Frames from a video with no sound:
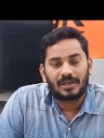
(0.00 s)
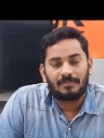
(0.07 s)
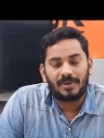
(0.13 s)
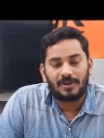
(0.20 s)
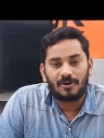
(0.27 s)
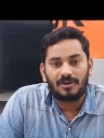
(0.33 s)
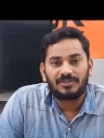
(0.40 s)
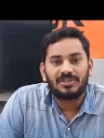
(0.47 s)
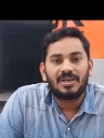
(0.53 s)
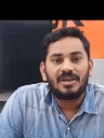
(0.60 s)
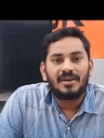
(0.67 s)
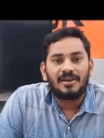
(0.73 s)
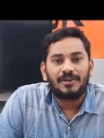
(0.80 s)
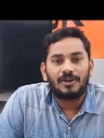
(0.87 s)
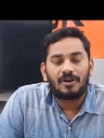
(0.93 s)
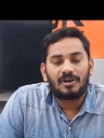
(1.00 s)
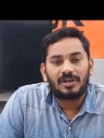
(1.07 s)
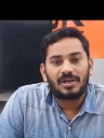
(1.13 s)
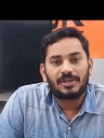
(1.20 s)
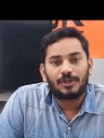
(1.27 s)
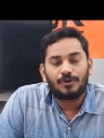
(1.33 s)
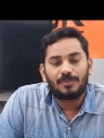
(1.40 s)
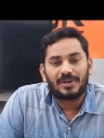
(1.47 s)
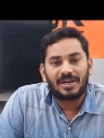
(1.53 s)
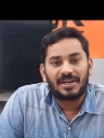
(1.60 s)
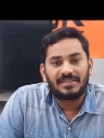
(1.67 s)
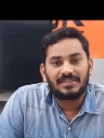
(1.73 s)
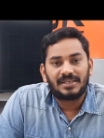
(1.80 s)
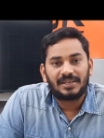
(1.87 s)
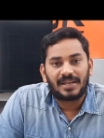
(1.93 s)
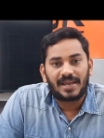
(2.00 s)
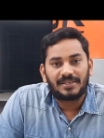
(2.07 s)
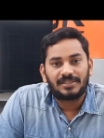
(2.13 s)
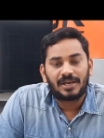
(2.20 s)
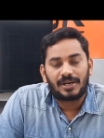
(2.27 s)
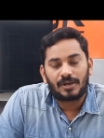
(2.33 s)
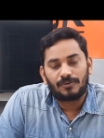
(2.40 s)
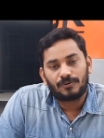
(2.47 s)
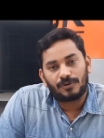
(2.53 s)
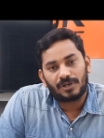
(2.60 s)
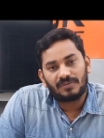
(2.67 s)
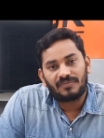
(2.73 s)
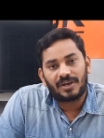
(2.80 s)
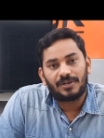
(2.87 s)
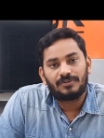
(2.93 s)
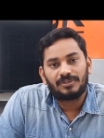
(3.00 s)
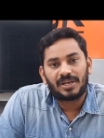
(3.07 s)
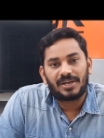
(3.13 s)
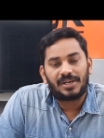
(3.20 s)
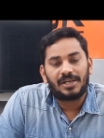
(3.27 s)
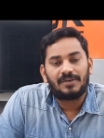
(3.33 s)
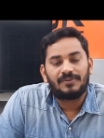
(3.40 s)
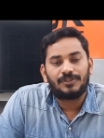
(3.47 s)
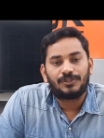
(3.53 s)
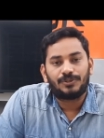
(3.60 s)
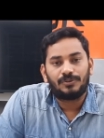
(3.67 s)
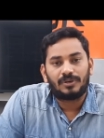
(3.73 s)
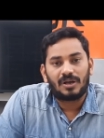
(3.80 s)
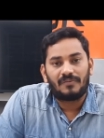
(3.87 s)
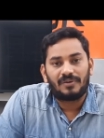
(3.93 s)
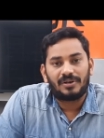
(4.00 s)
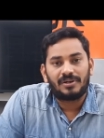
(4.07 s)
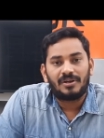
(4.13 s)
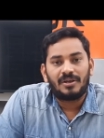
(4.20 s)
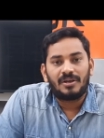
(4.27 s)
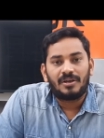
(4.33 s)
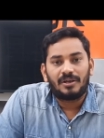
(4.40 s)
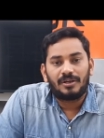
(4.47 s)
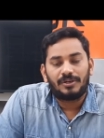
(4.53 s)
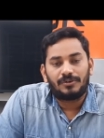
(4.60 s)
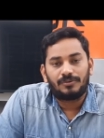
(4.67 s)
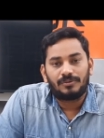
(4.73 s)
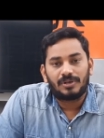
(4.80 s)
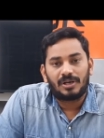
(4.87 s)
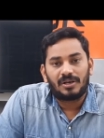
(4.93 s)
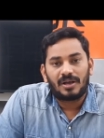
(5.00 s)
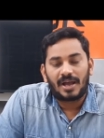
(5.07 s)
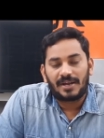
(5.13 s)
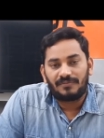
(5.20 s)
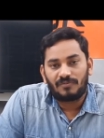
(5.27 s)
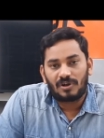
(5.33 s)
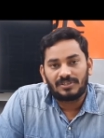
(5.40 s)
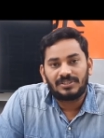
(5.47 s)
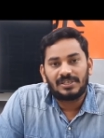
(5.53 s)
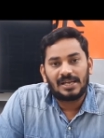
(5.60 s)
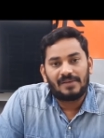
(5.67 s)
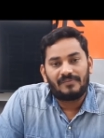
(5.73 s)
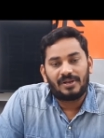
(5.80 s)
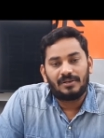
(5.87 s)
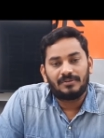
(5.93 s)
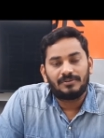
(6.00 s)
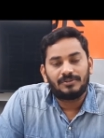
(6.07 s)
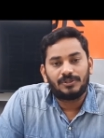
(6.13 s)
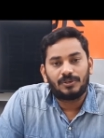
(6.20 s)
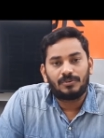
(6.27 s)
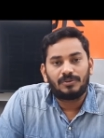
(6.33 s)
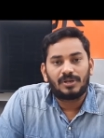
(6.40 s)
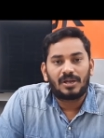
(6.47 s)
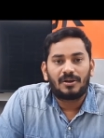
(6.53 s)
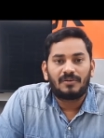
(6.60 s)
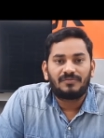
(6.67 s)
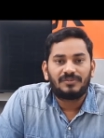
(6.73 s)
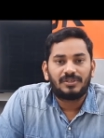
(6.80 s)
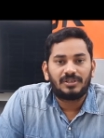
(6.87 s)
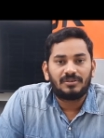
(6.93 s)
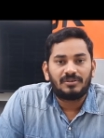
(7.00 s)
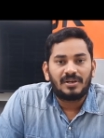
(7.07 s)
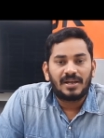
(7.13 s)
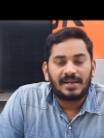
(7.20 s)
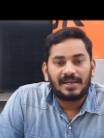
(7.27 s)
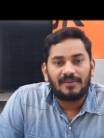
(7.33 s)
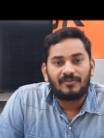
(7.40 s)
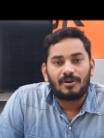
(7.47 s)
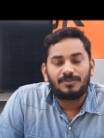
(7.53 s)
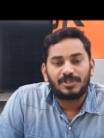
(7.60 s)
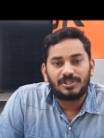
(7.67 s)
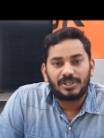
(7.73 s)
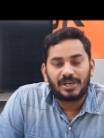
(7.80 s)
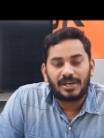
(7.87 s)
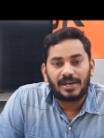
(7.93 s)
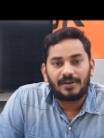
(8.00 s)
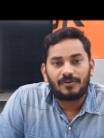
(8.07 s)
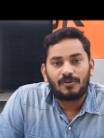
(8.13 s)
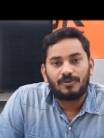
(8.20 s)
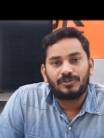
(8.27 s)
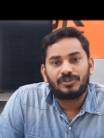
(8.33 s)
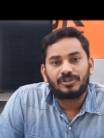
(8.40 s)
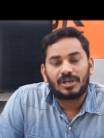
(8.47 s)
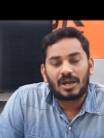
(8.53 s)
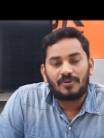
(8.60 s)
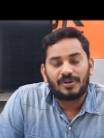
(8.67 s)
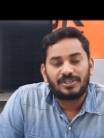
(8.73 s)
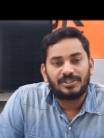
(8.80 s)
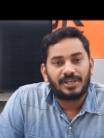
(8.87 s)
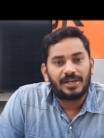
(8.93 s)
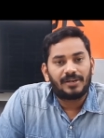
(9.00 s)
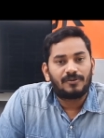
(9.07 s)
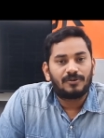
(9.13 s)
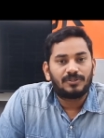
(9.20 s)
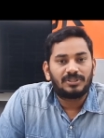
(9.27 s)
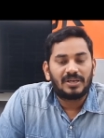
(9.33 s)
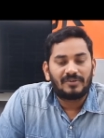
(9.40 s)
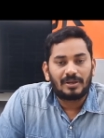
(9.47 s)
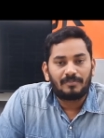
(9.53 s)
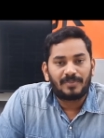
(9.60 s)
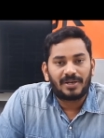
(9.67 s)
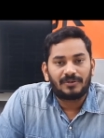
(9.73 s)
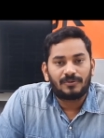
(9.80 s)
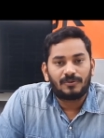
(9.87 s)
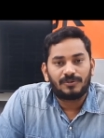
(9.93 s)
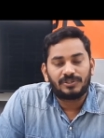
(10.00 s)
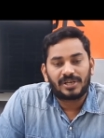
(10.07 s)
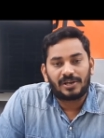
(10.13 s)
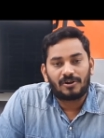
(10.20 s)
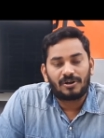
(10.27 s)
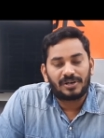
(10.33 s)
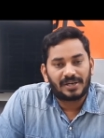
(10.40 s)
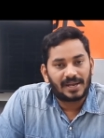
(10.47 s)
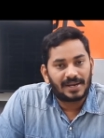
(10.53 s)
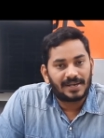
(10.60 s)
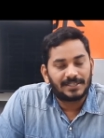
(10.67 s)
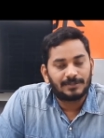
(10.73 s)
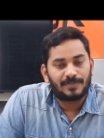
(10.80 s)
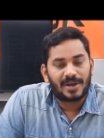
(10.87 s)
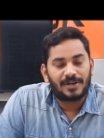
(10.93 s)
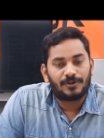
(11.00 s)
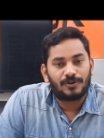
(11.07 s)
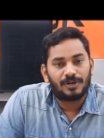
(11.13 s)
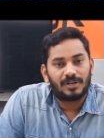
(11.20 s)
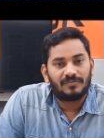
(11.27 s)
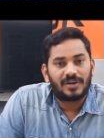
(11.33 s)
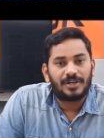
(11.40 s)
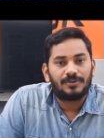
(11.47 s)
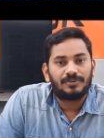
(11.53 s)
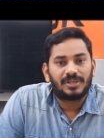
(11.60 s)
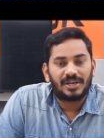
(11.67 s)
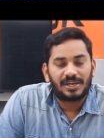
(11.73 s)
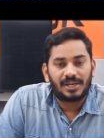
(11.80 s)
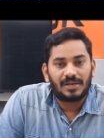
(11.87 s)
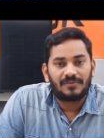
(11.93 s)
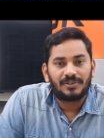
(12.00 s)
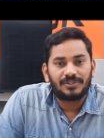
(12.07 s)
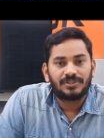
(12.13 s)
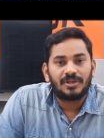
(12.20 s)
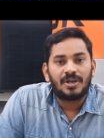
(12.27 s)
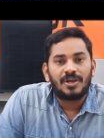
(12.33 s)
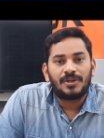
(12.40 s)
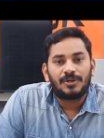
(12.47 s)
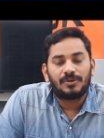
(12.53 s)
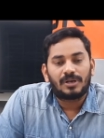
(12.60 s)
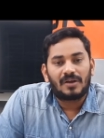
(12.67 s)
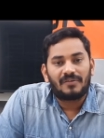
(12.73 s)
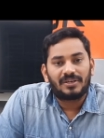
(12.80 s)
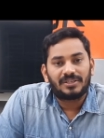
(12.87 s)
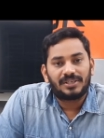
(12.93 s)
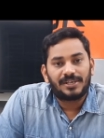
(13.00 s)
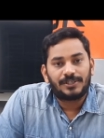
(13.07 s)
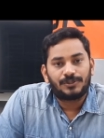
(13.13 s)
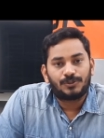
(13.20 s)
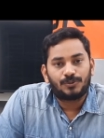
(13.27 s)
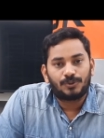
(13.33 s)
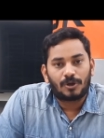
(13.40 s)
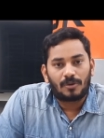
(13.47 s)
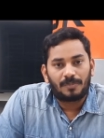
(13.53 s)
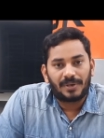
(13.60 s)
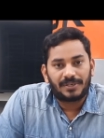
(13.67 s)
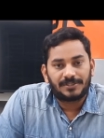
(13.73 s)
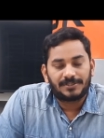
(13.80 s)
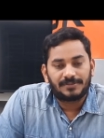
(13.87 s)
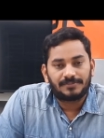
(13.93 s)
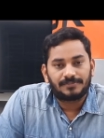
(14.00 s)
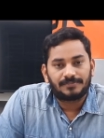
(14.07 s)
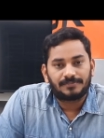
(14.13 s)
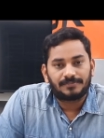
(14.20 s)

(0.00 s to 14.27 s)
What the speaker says: because Docker and Kubernetes it takes around 25 to 30 hours to cover into the advanced level. So none of the DevOps engineering course, cloud engineering course, development course cannot really spend 25 to 30 hours to cover these two topics.